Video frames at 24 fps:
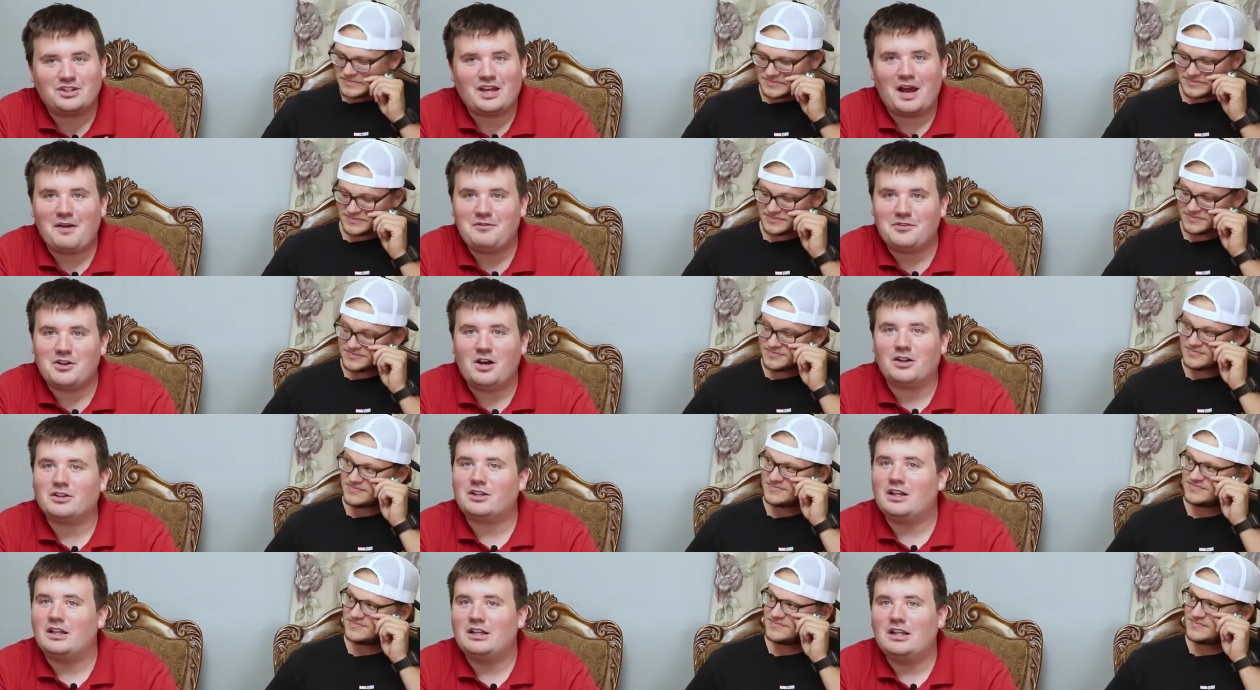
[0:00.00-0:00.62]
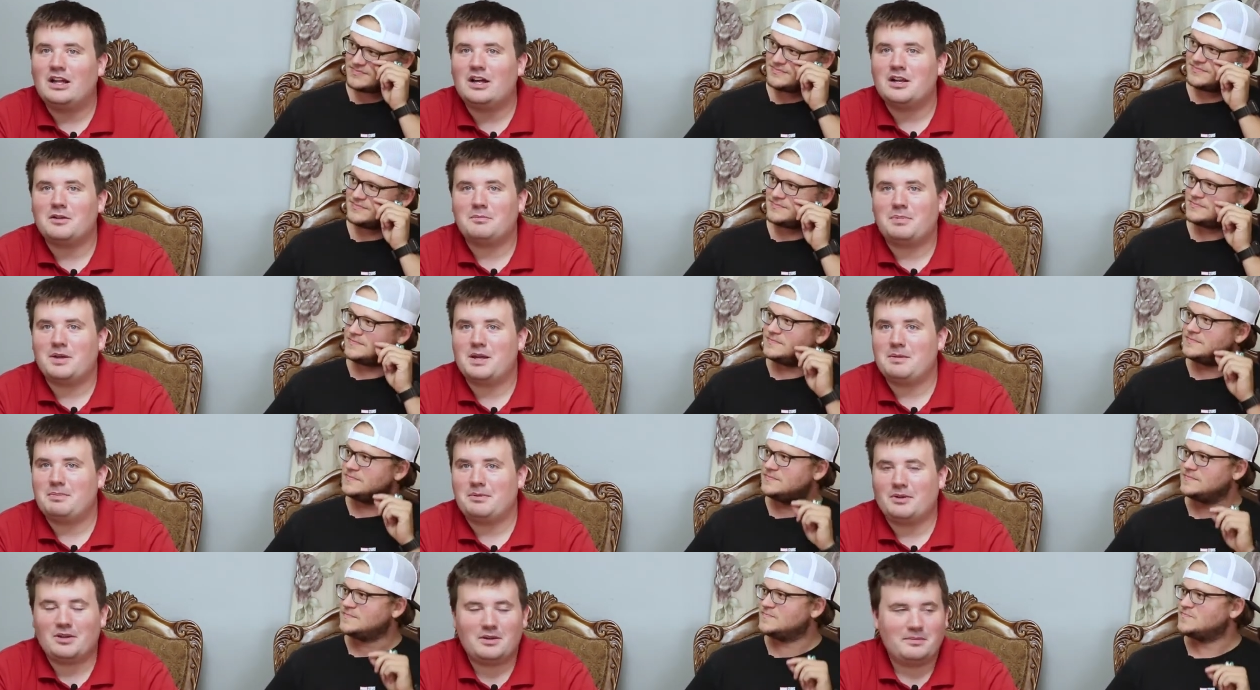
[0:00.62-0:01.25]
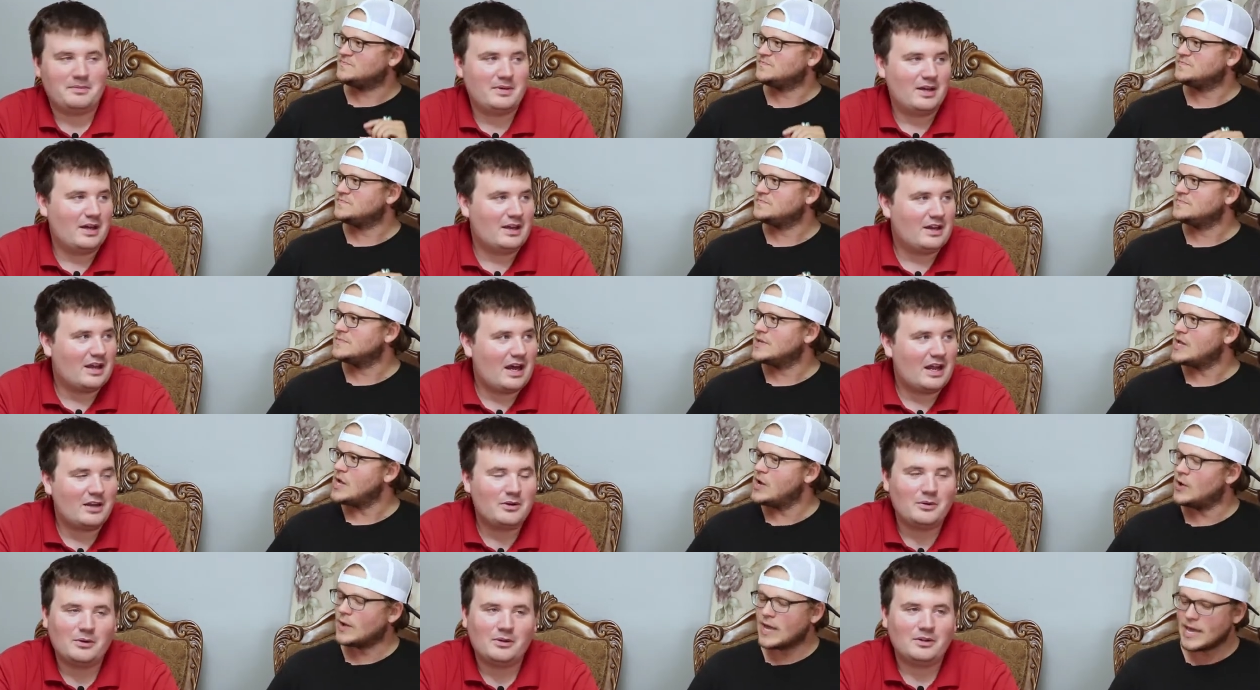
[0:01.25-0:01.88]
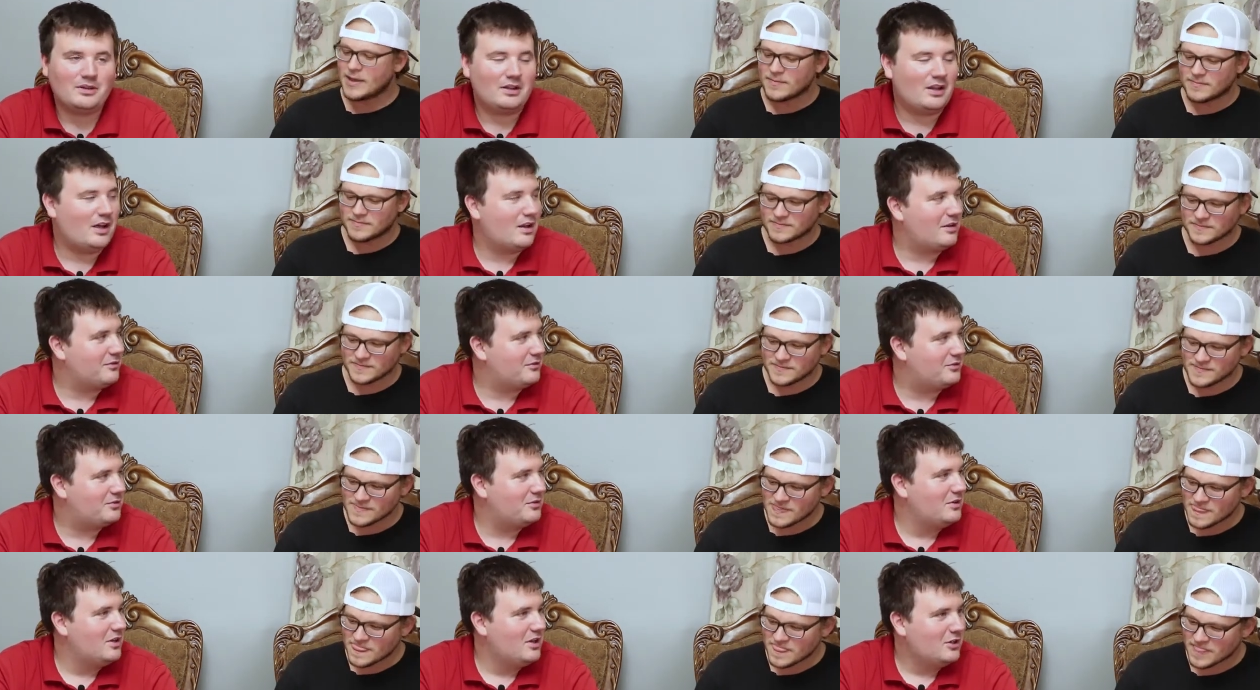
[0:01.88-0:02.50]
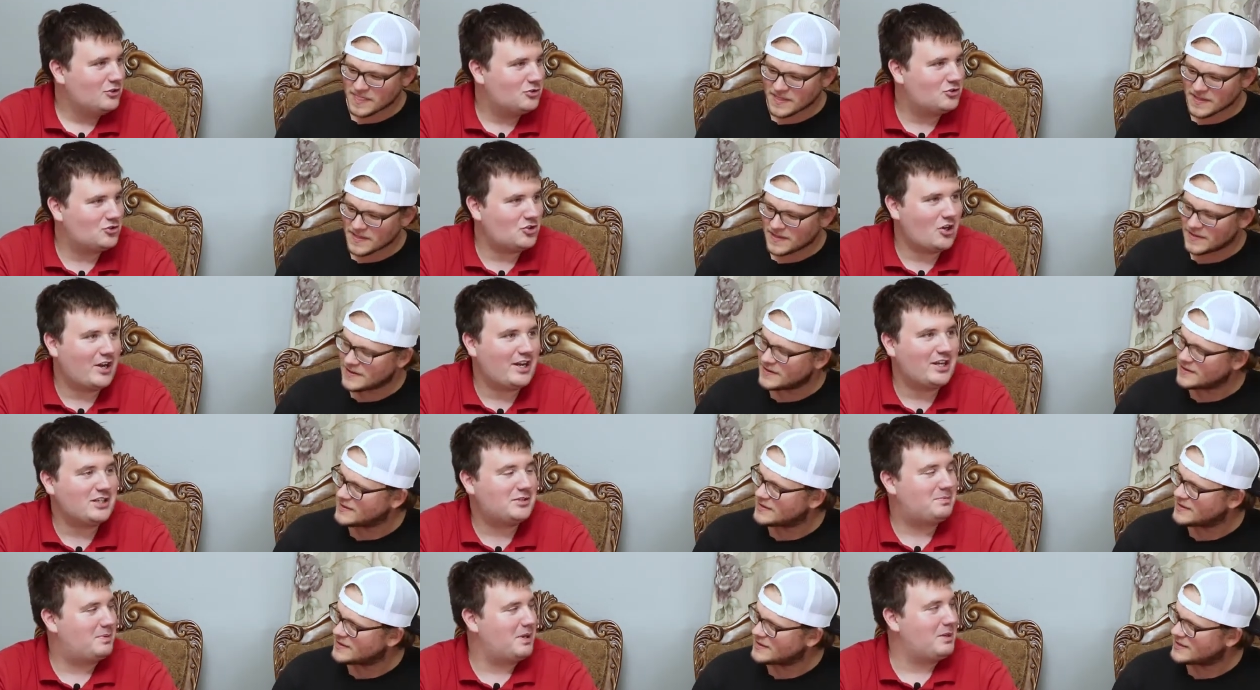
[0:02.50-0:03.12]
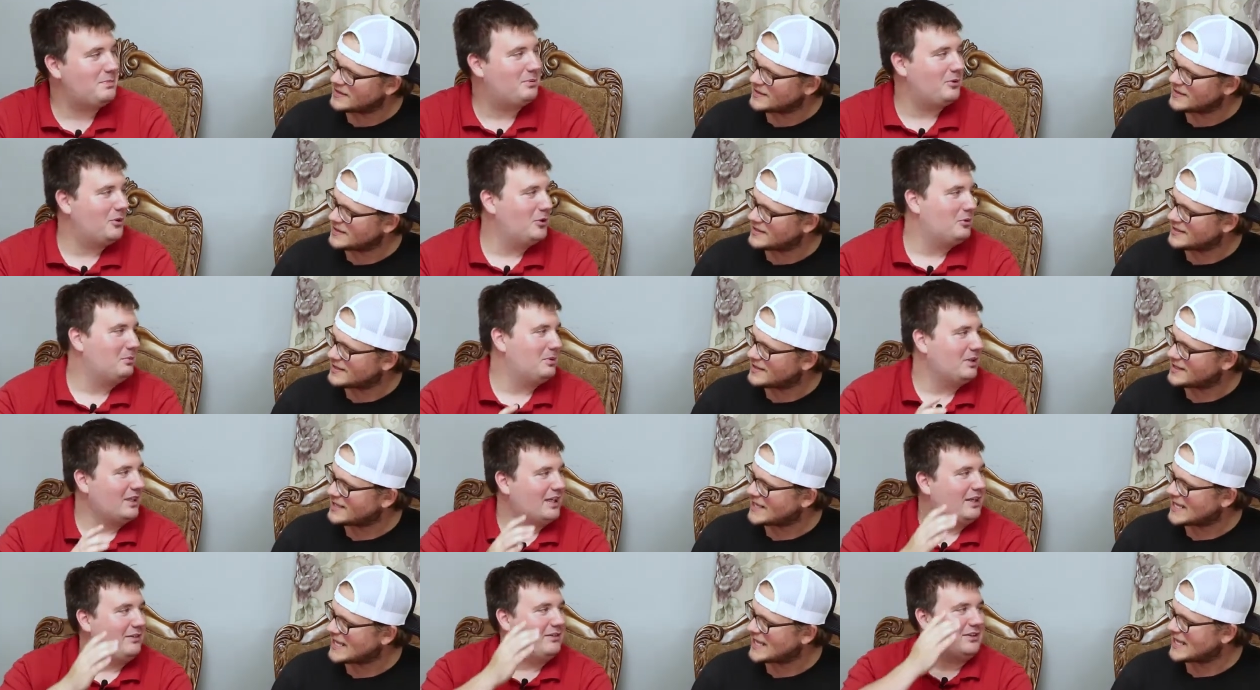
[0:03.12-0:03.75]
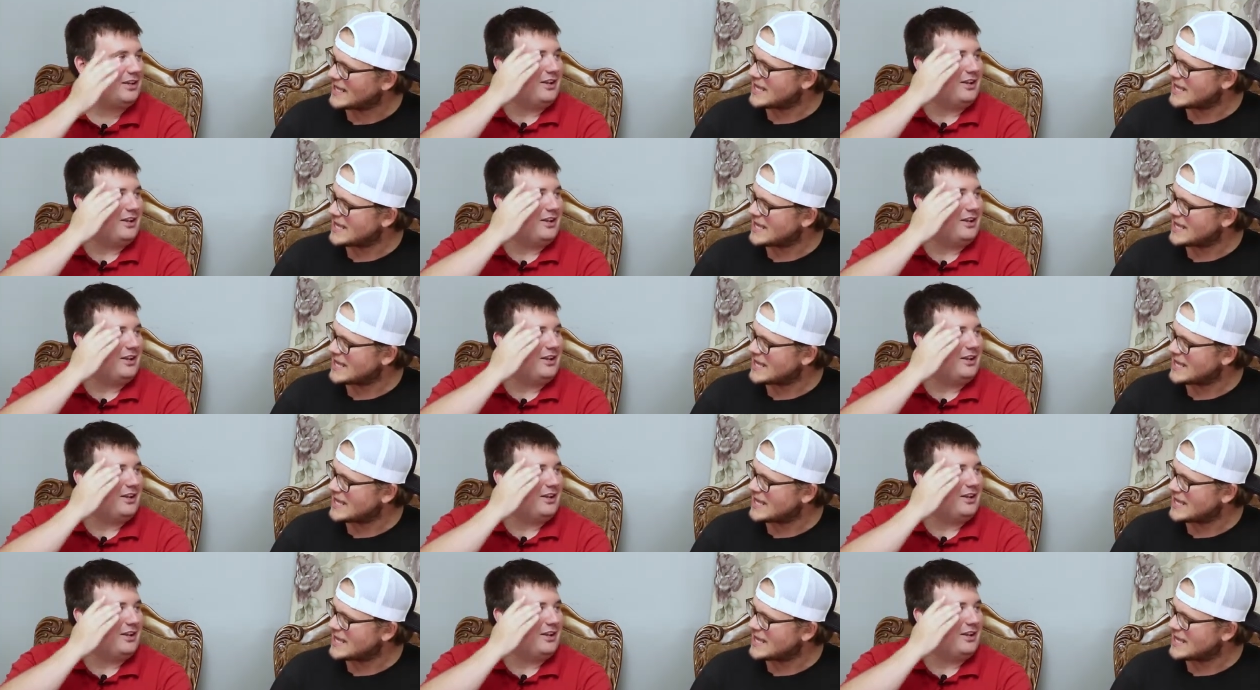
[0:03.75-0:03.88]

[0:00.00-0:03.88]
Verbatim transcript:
Speaker 1: because I've talked to a lot of people about it. I know okay. a lot of strange people who believe